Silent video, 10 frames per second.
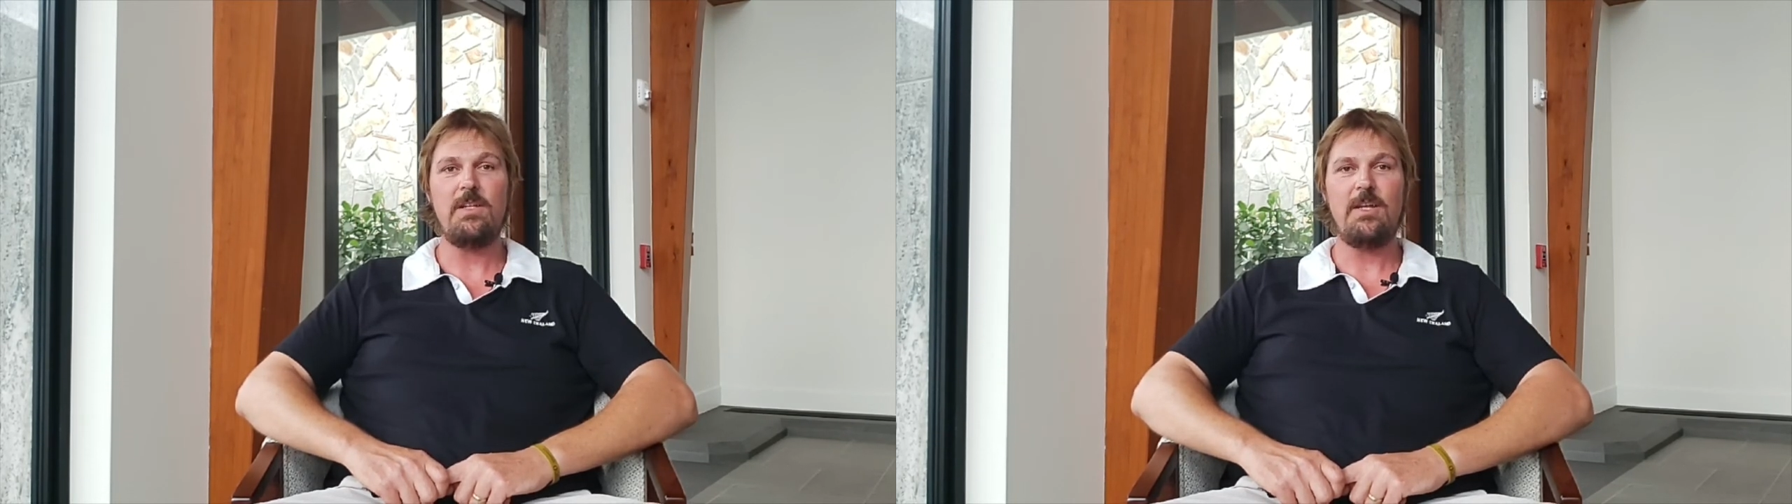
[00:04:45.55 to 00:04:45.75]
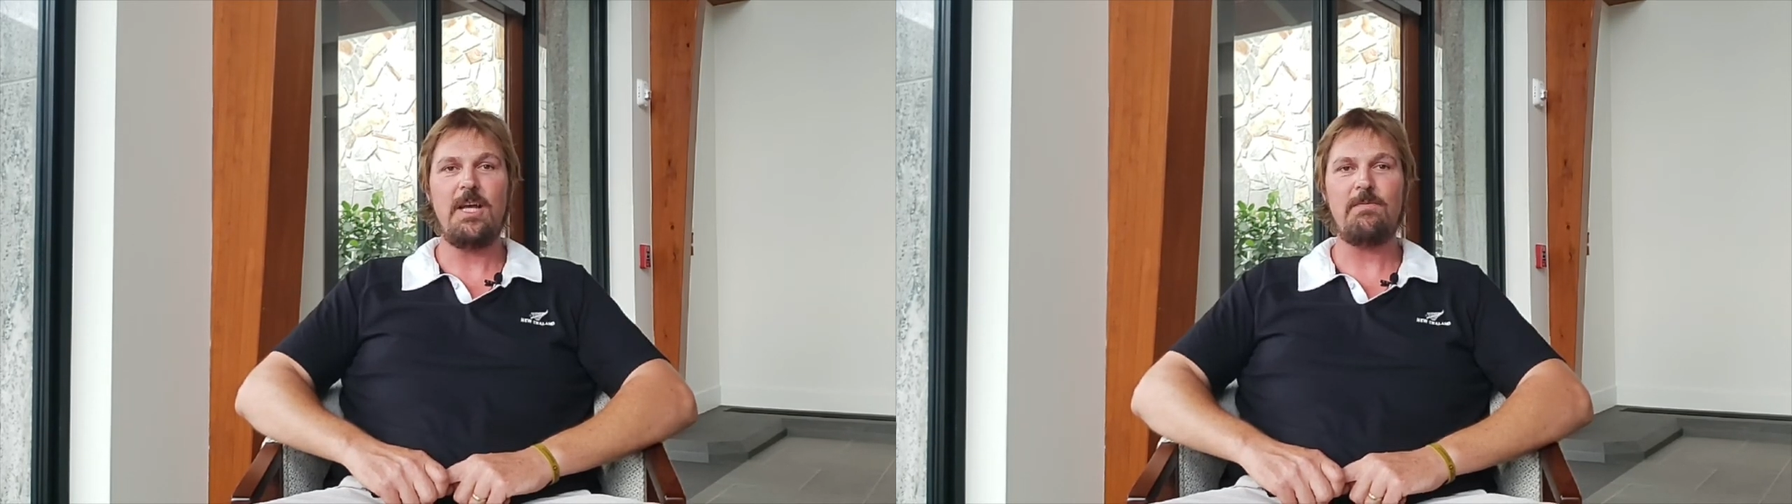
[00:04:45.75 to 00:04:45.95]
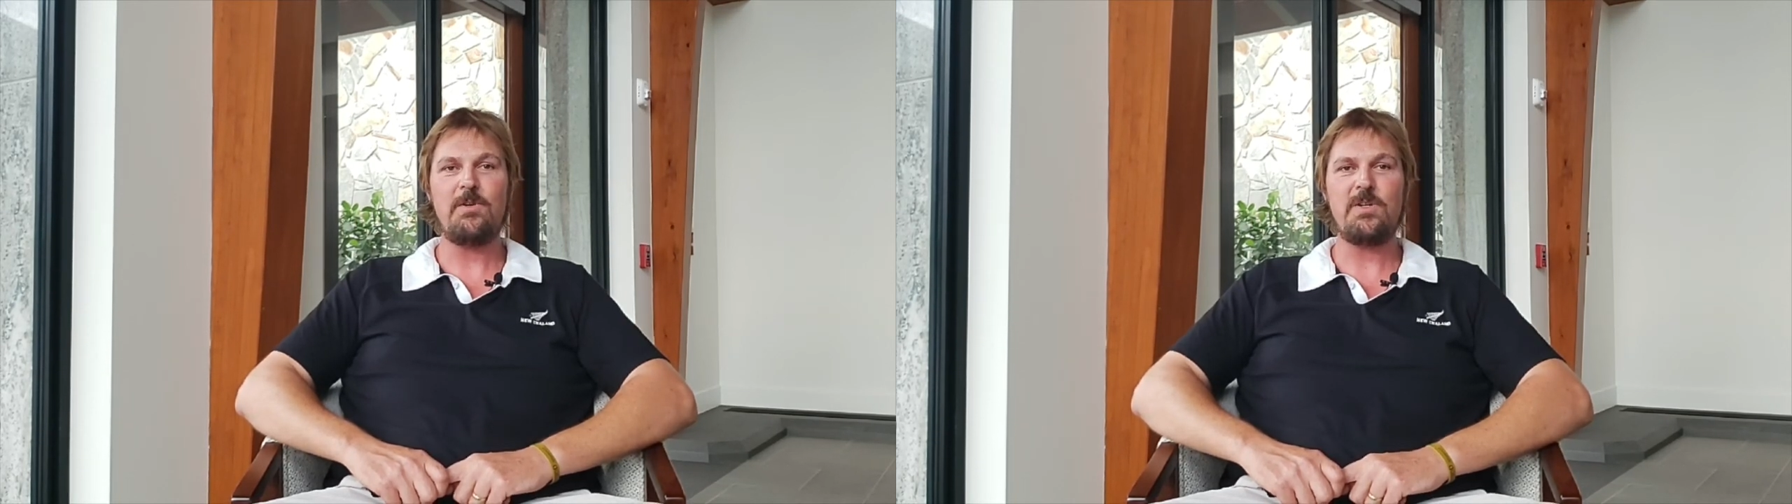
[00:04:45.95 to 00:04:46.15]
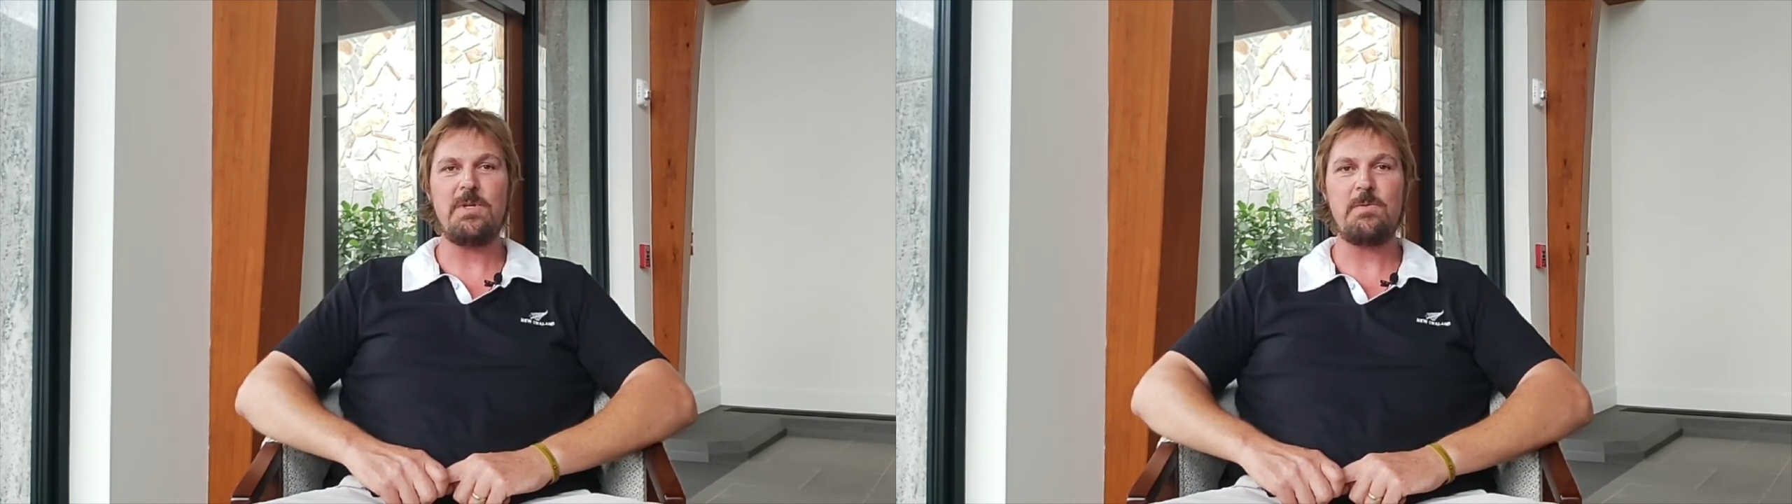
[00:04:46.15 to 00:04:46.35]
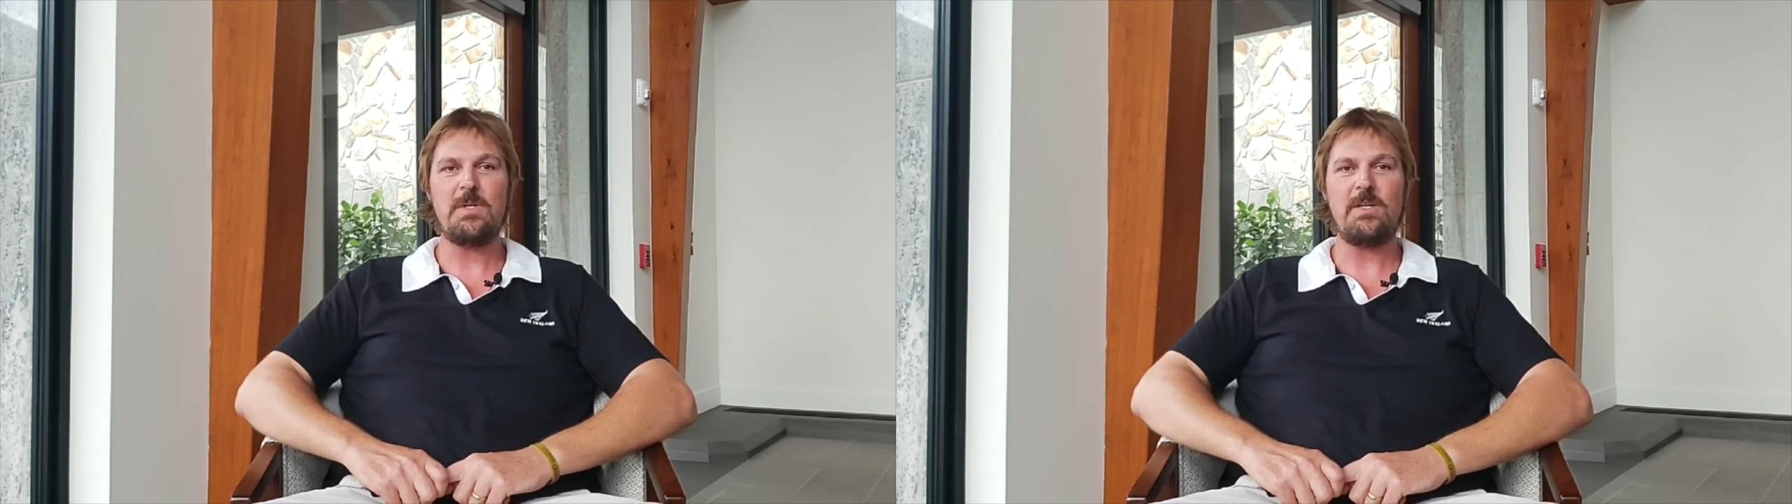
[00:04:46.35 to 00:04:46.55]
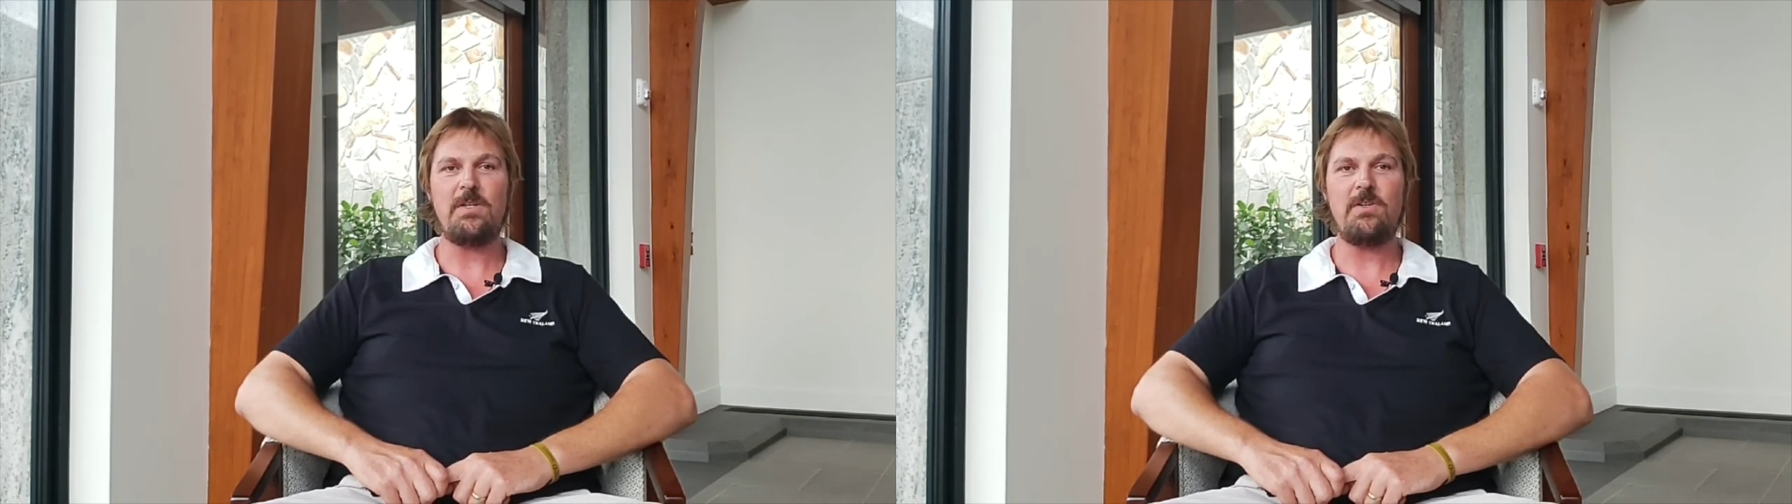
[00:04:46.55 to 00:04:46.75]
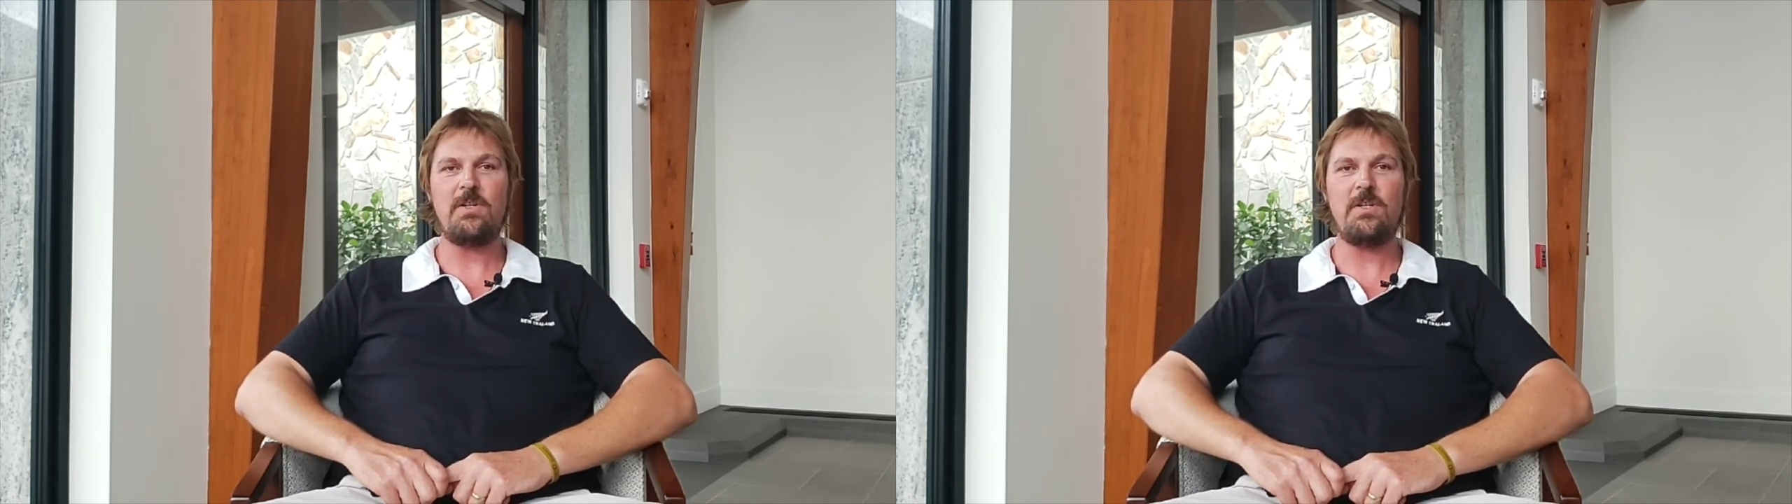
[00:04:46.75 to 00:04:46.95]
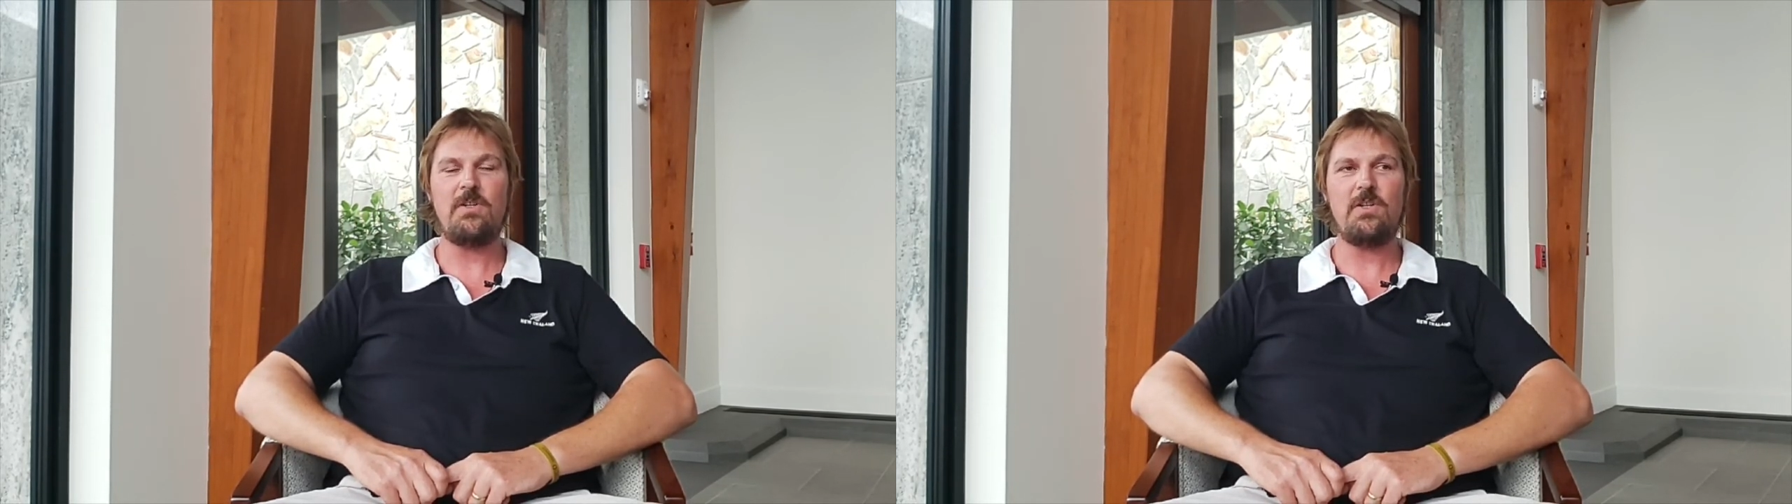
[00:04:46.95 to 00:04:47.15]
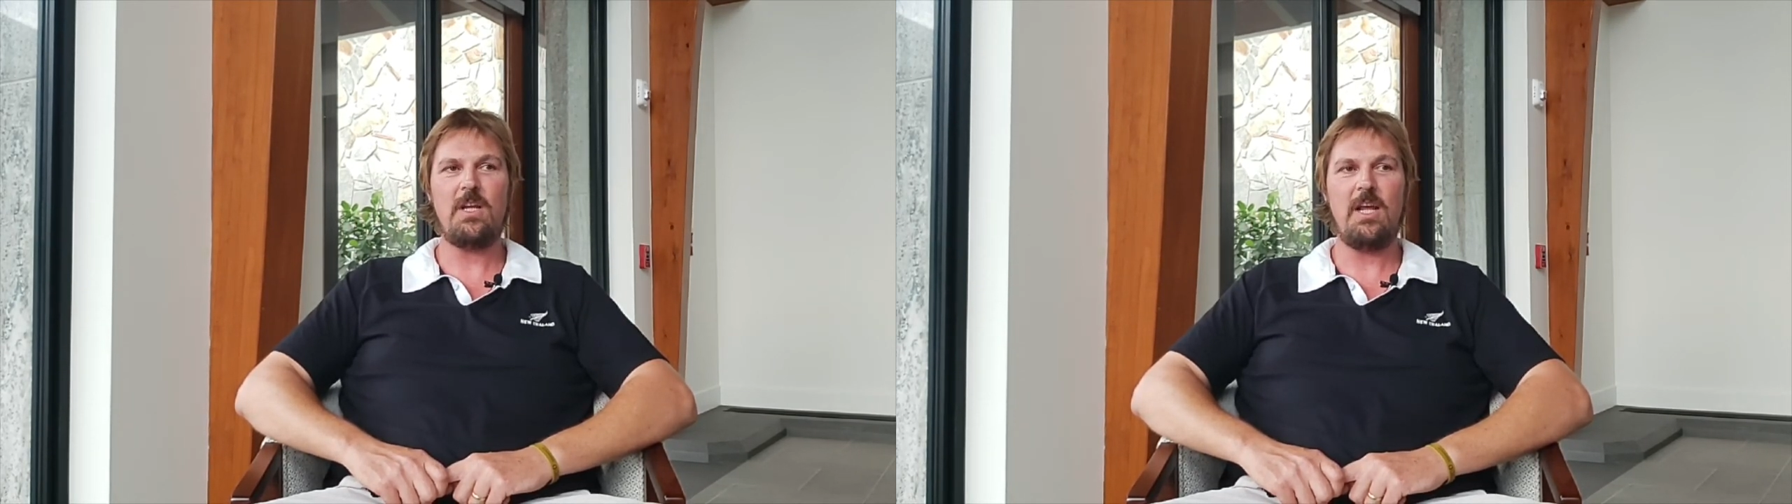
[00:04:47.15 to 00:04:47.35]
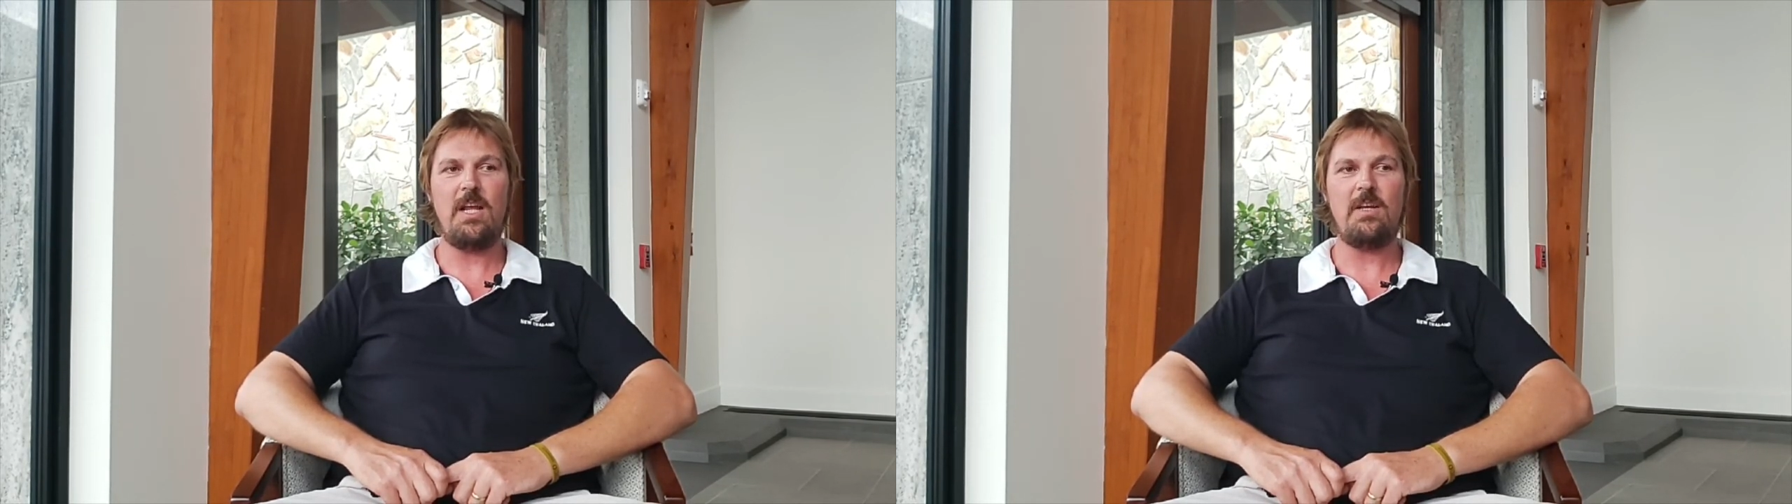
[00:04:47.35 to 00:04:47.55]
at First Presbyterian Church,
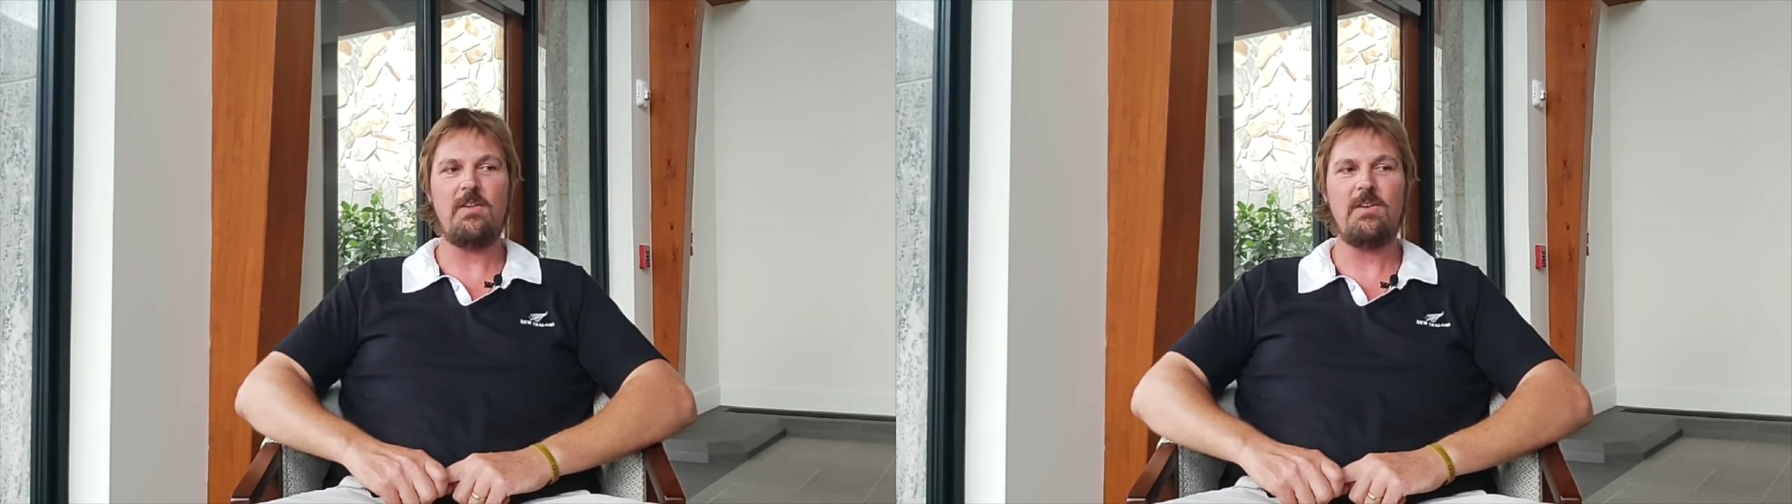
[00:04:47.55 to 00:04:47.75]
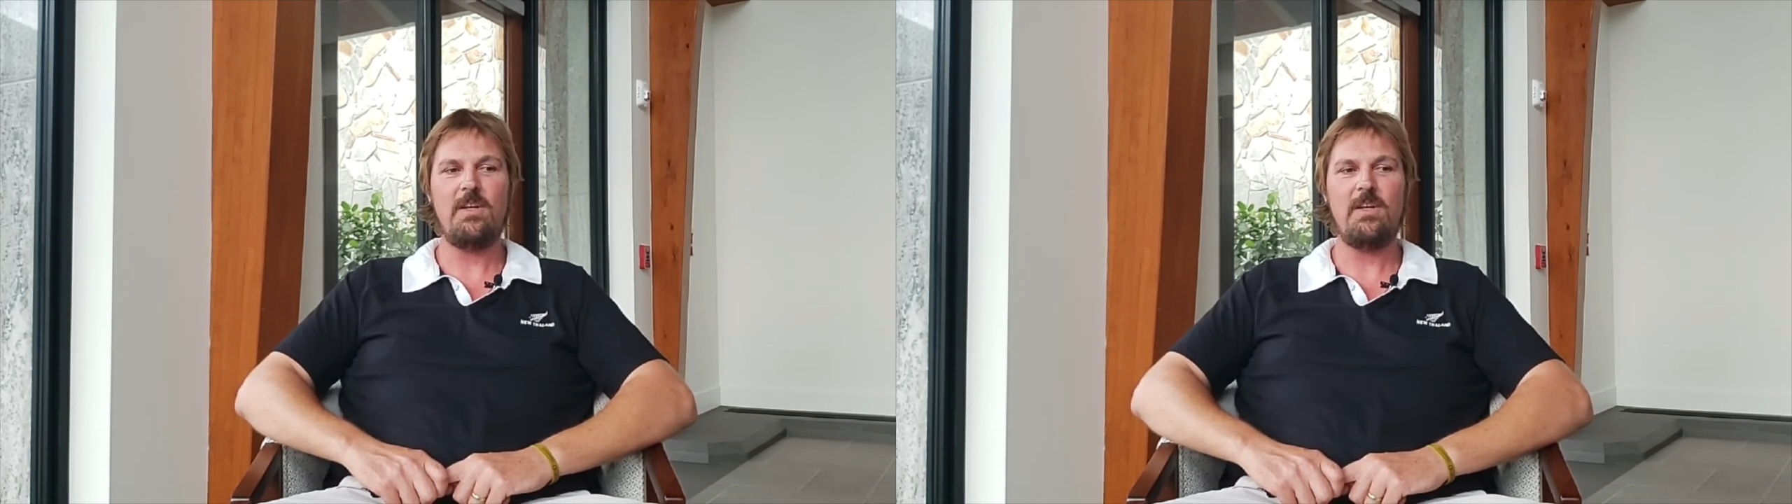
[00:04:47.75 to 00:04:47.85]
and